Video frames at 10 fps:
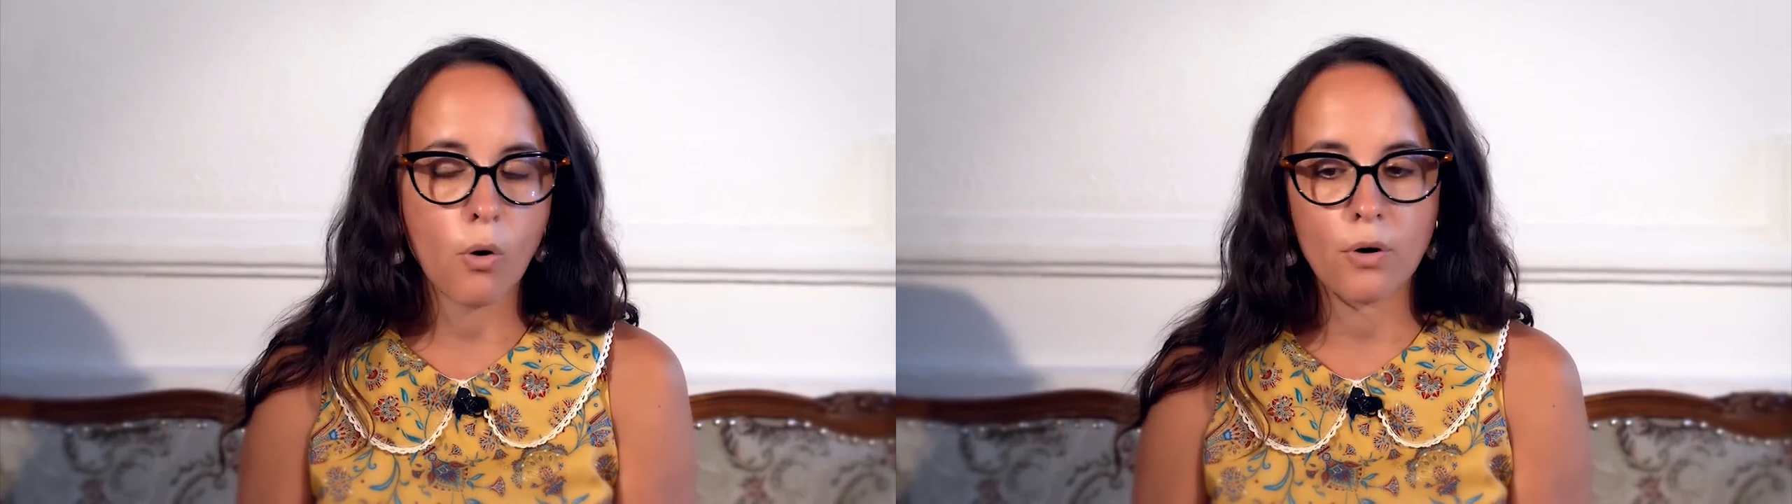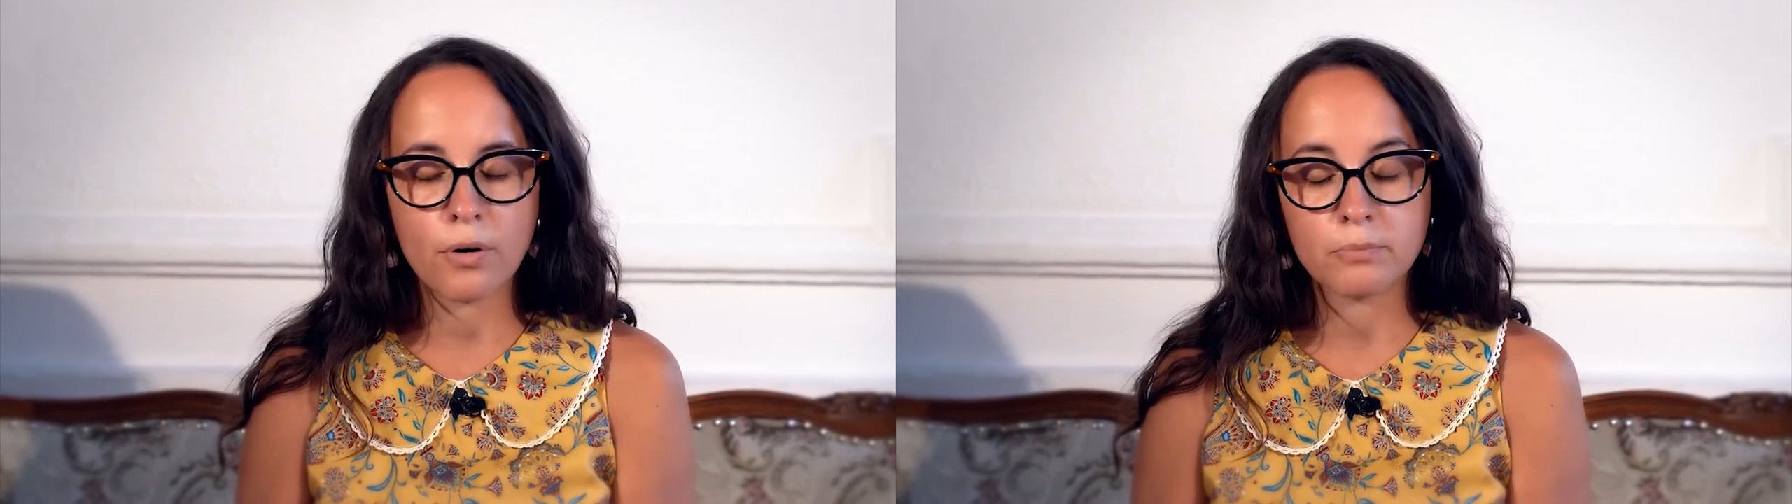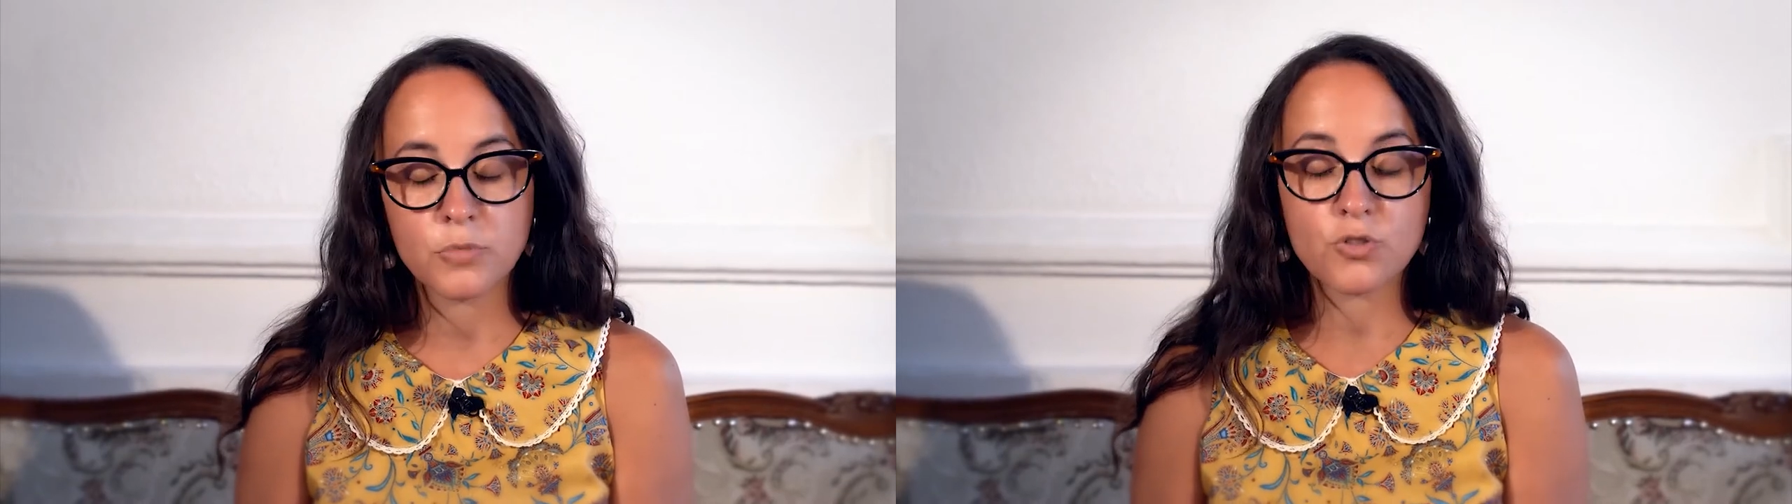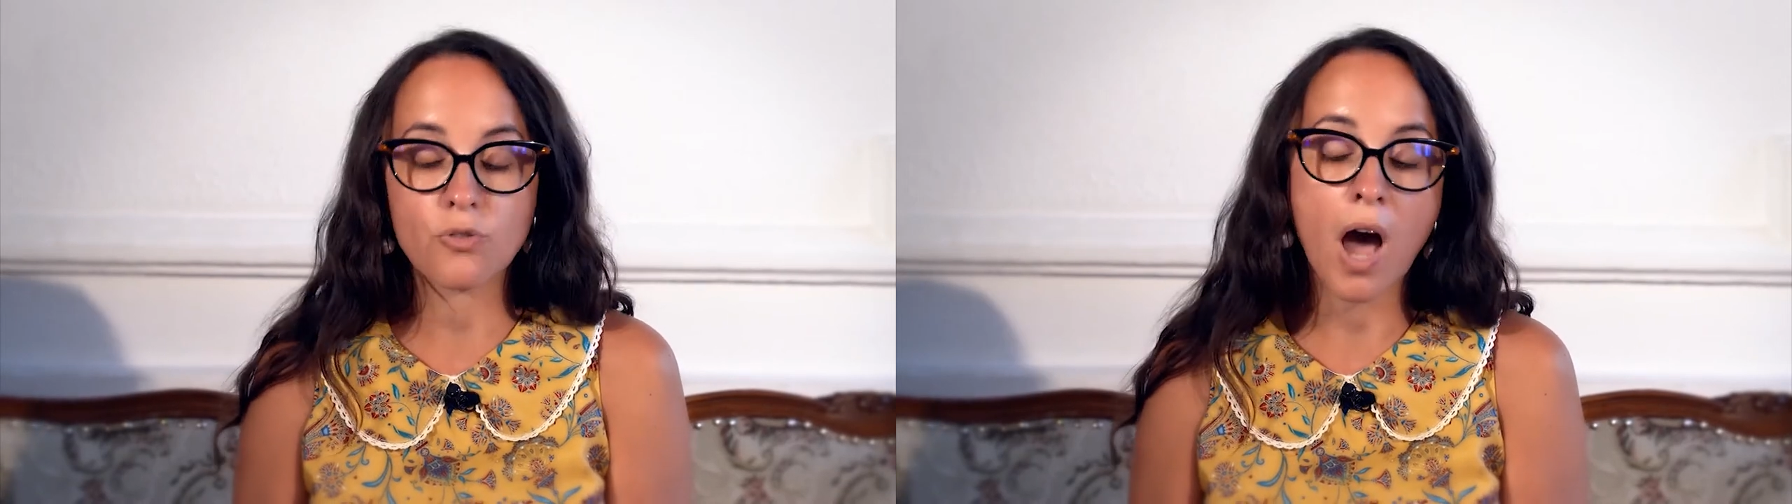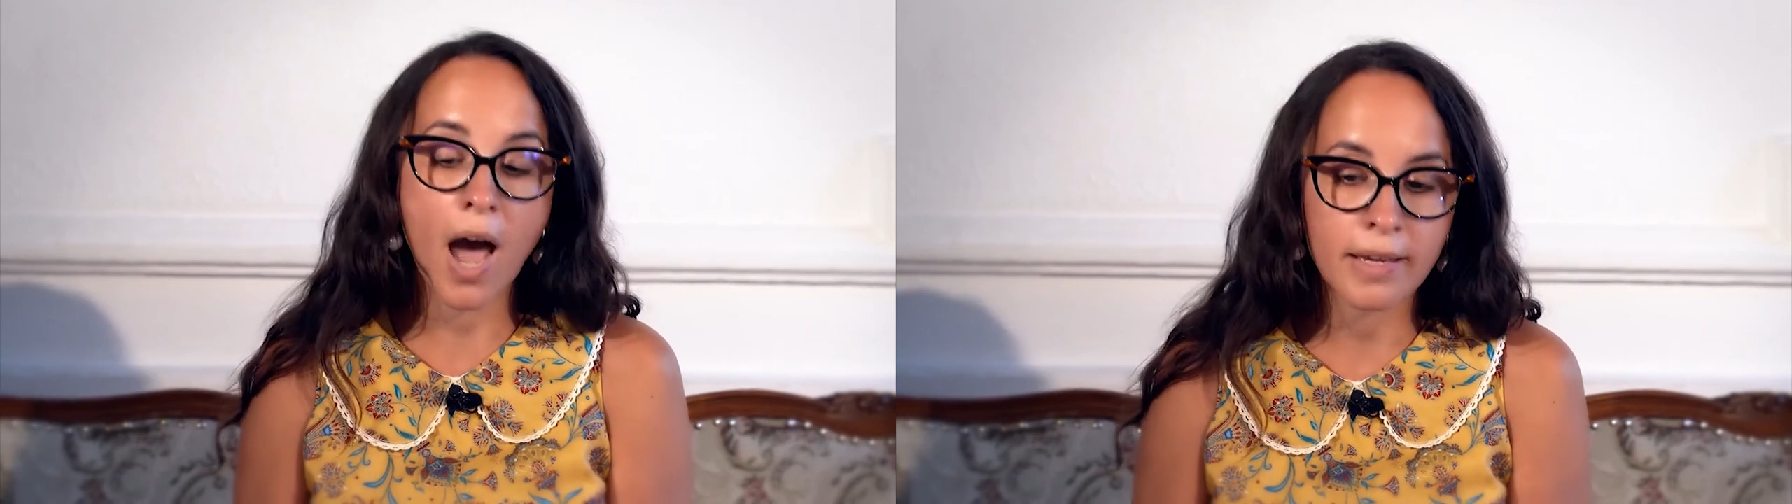or
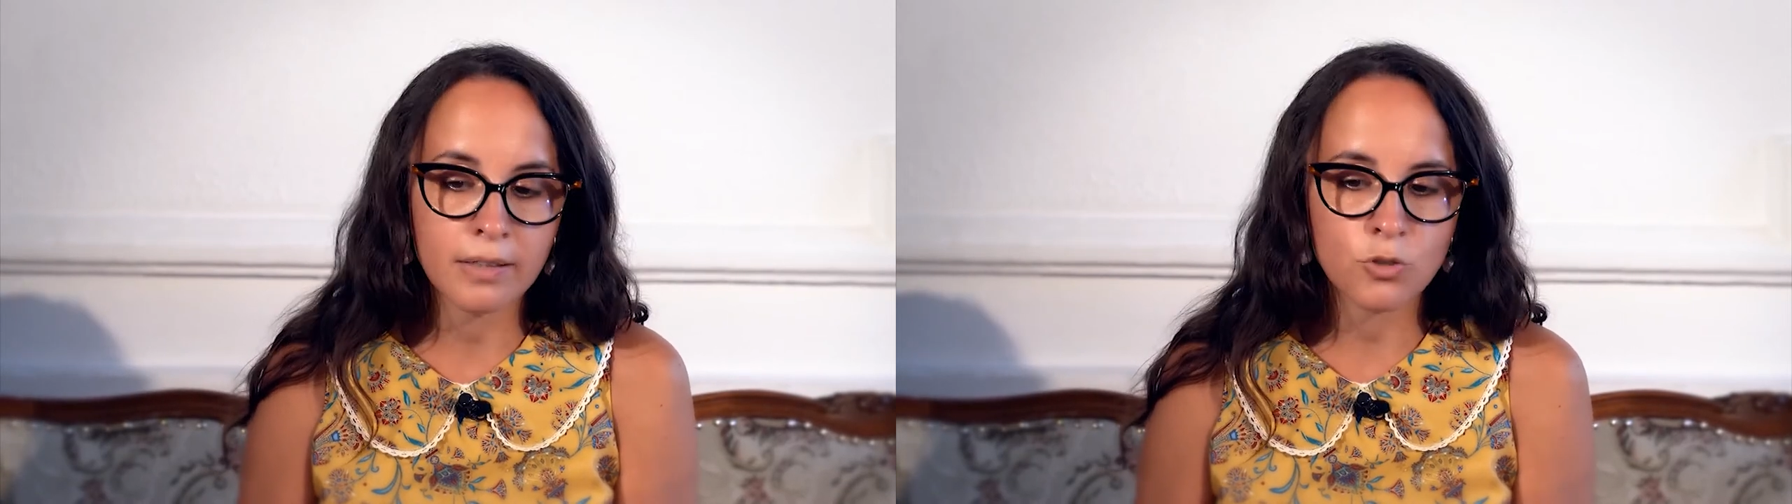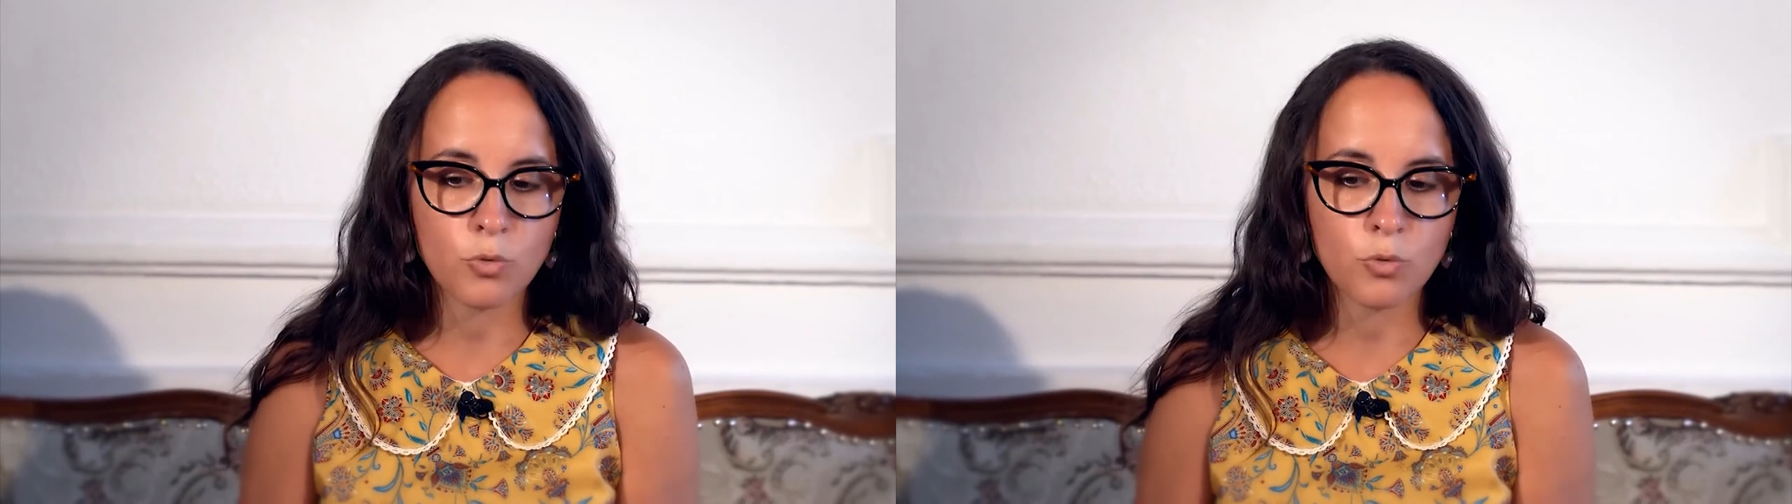trying